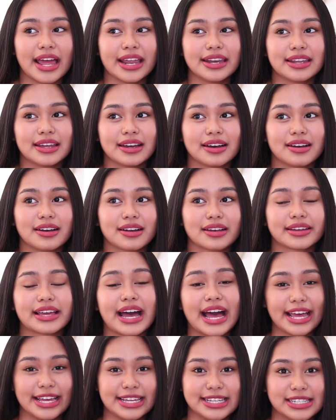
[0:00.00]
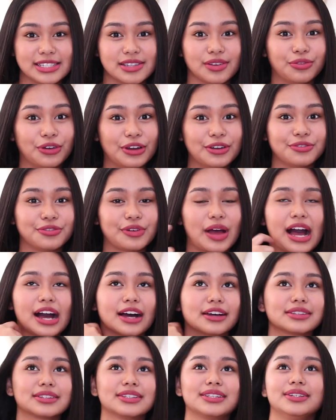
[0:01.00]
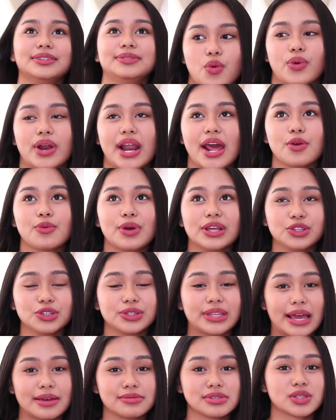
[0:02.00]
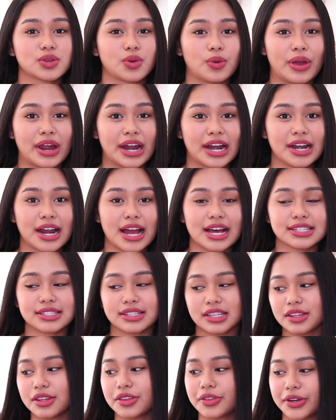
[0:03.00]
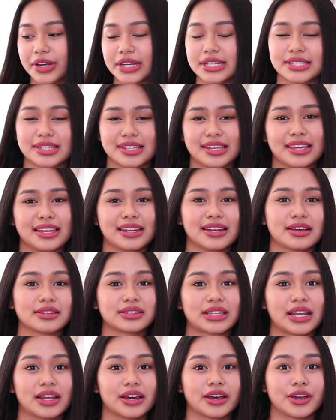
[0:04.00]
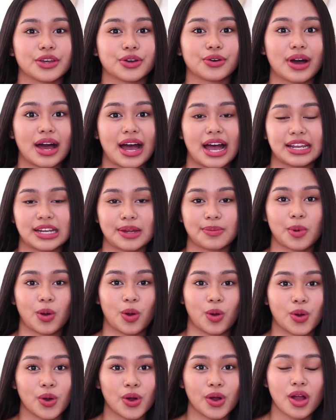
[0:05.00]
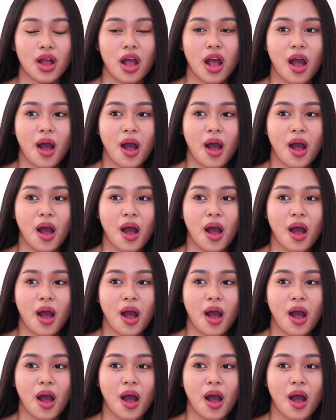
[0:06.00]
And guys, fun fact, when I went to Times Square, as in 3CE lang talaga yung hanap ko.